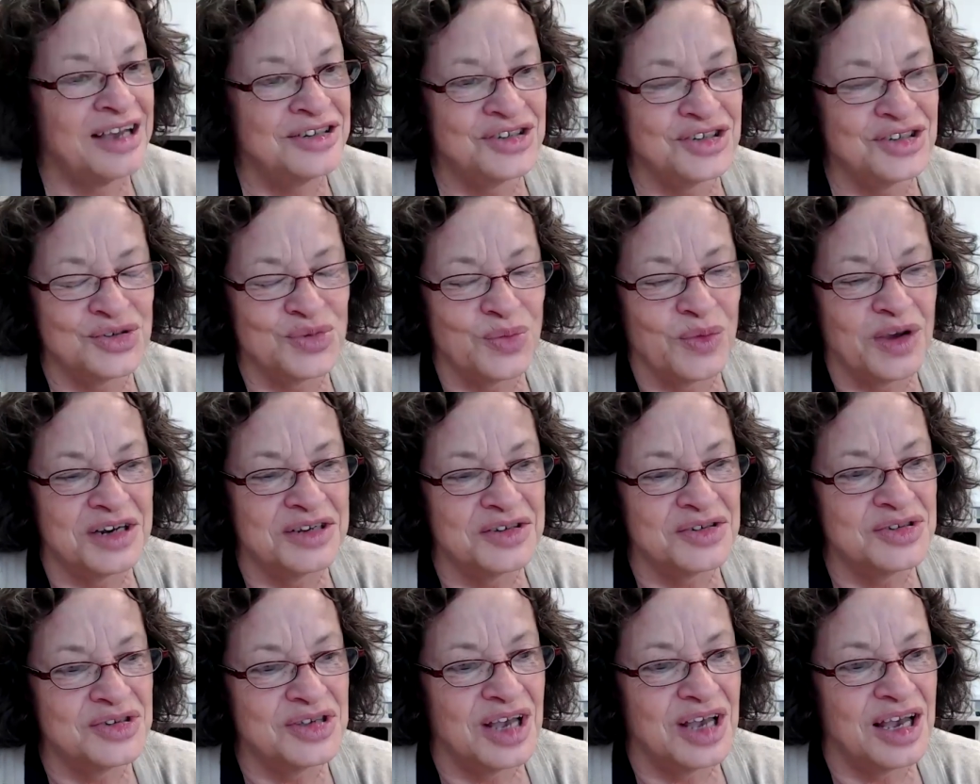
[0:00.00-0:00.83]
just want to
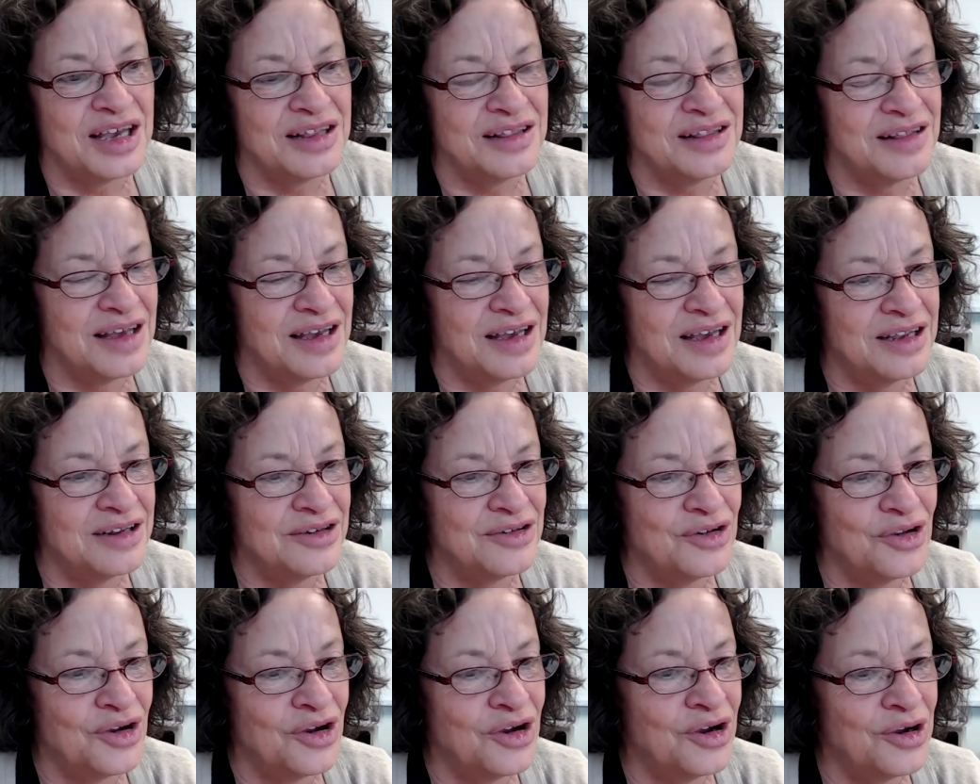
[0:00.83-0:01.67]
say that
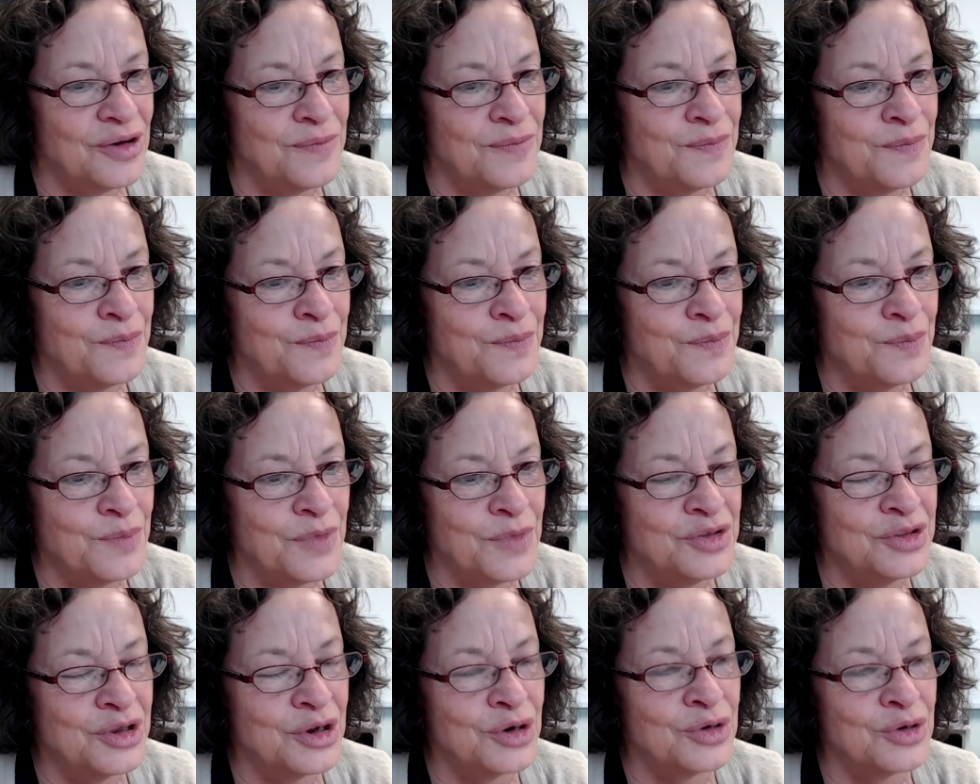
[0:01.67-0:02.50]

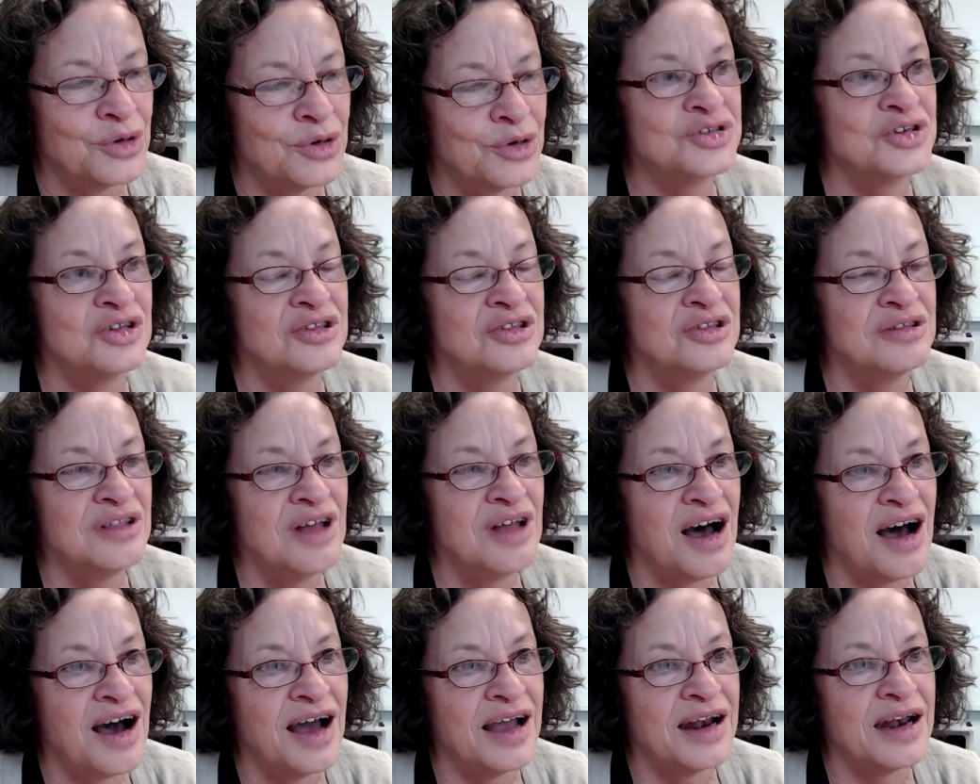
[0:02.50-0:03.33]
there is a
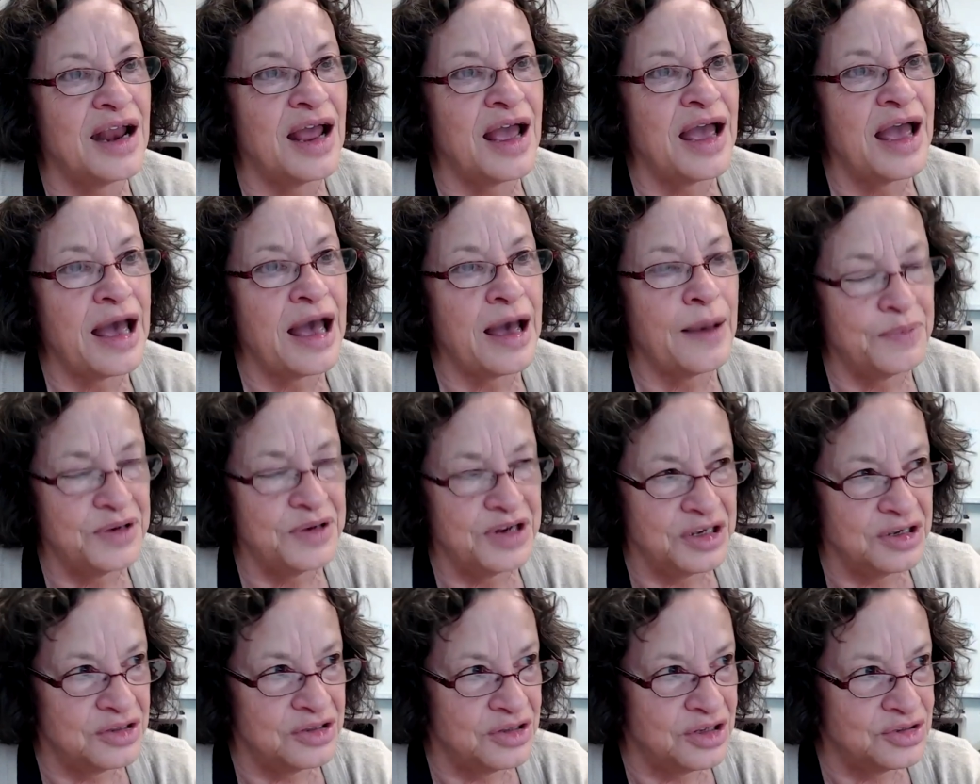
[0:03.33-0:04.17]
lot
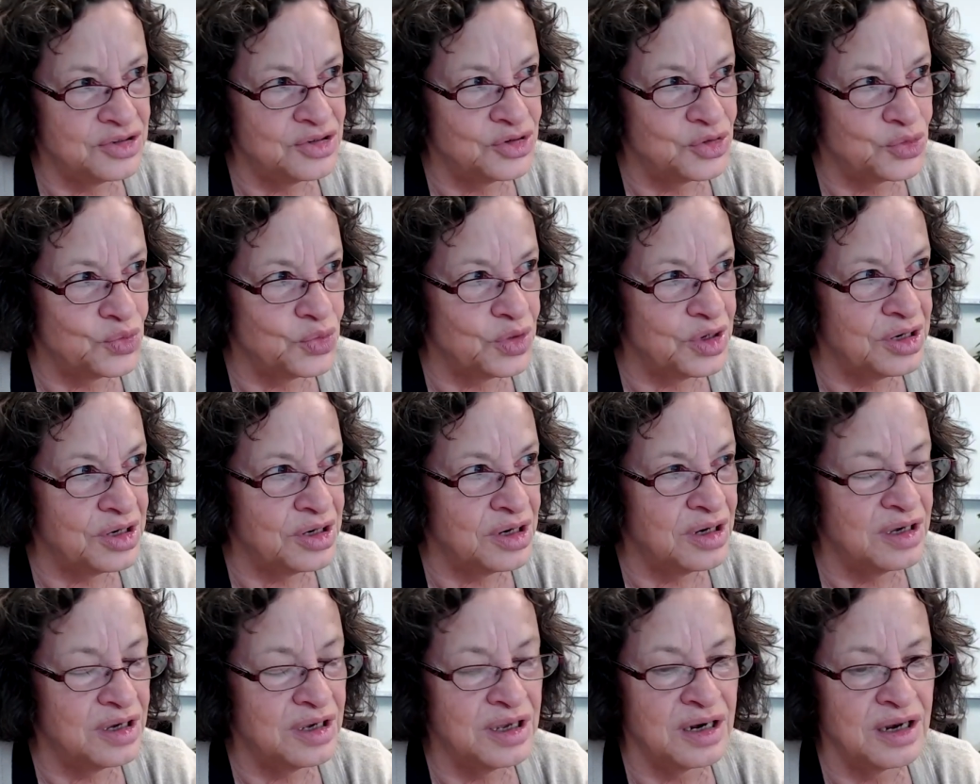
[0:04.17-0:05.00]
happening in this
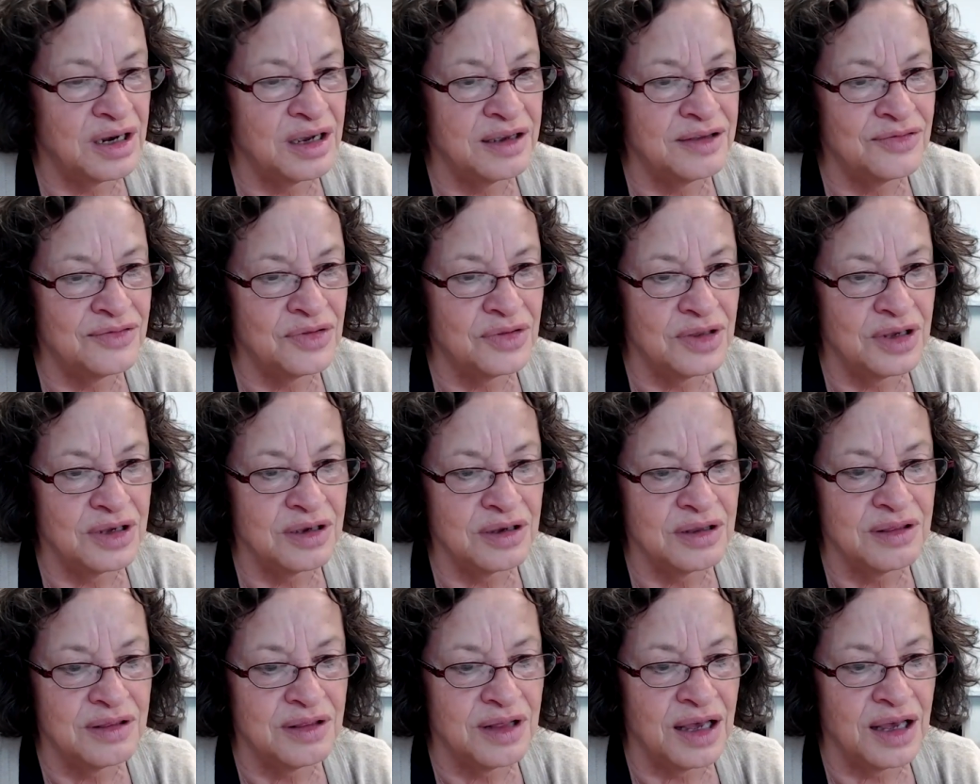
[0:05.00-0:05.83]
arena, and I
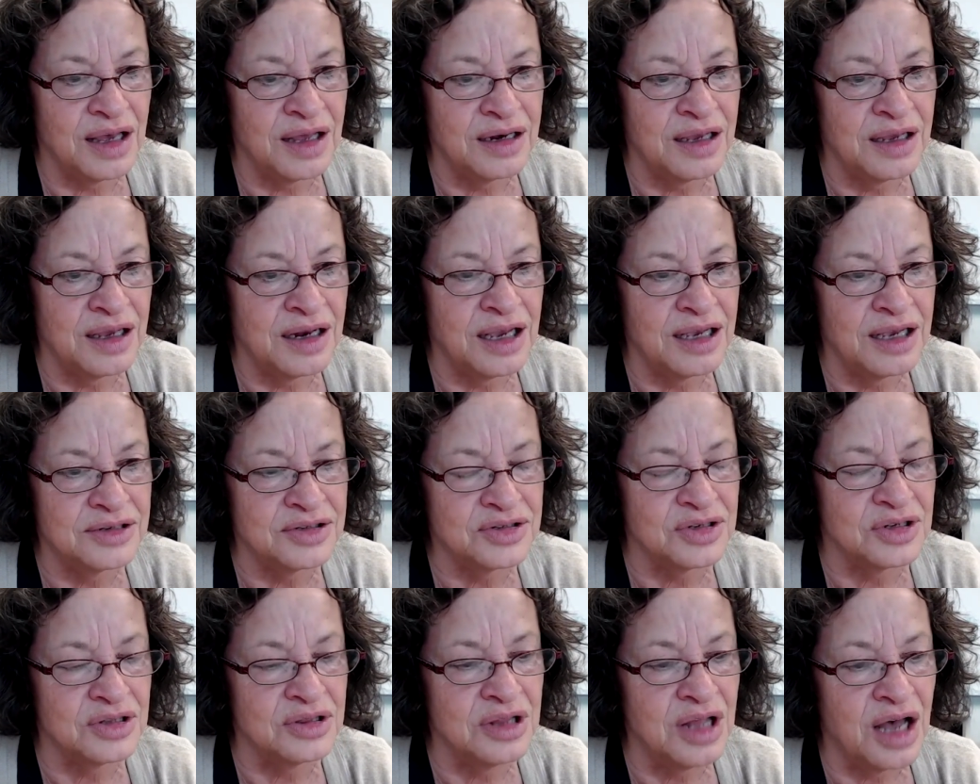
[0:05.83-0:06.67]
think that it has
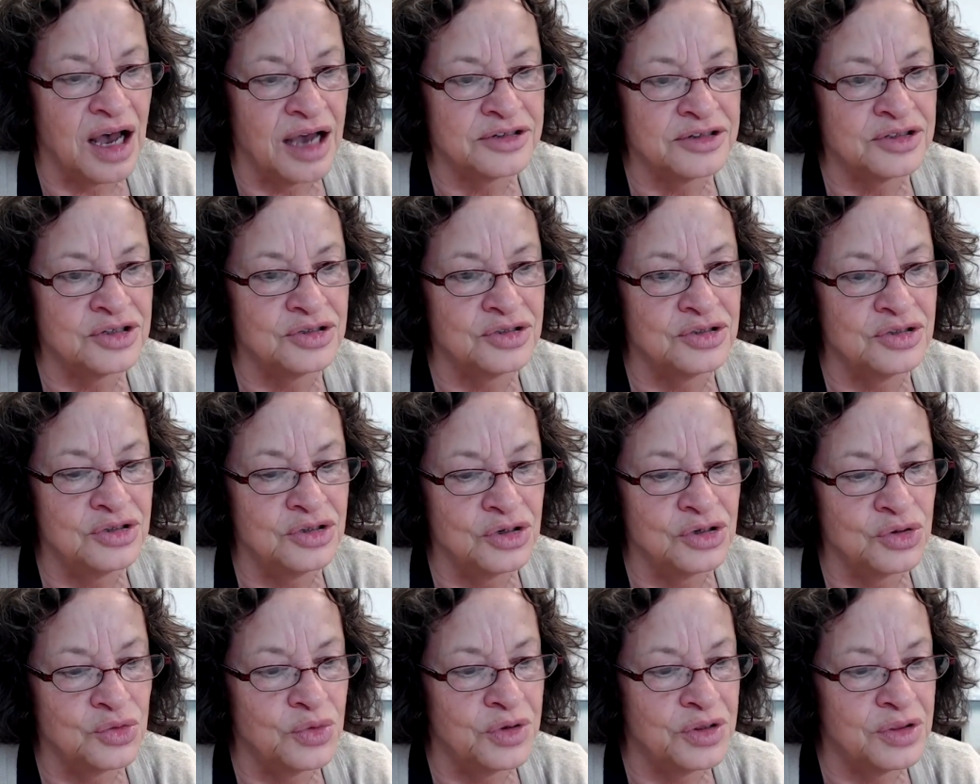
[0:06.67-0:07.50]
a lot to
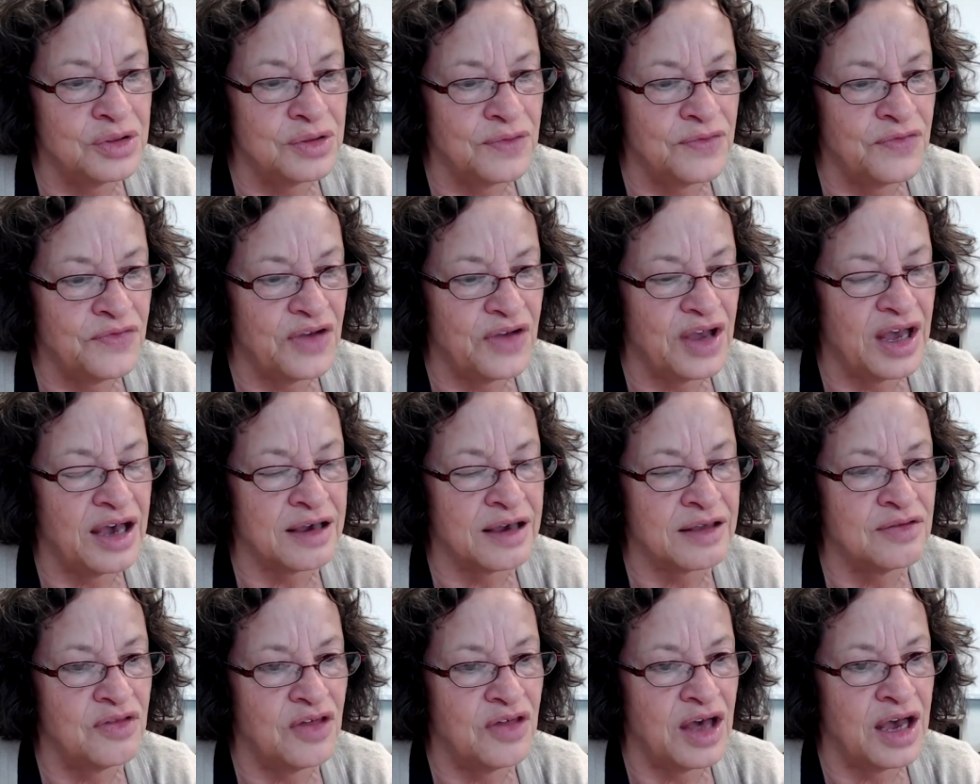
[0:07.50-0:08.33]
do with the
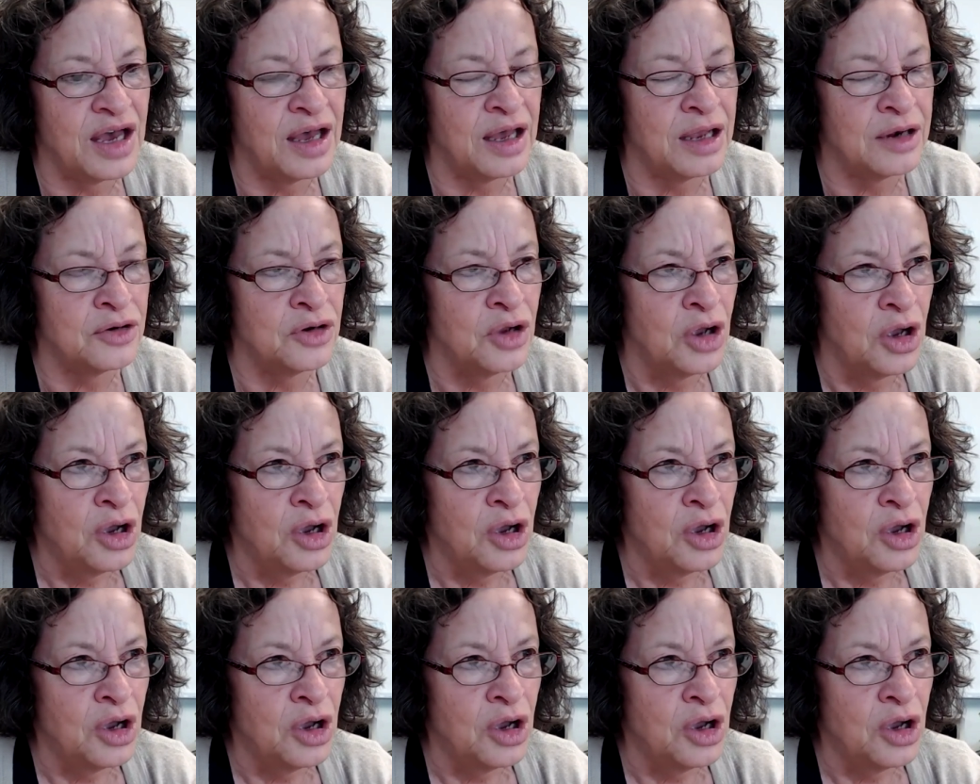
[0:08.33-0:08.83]
fact that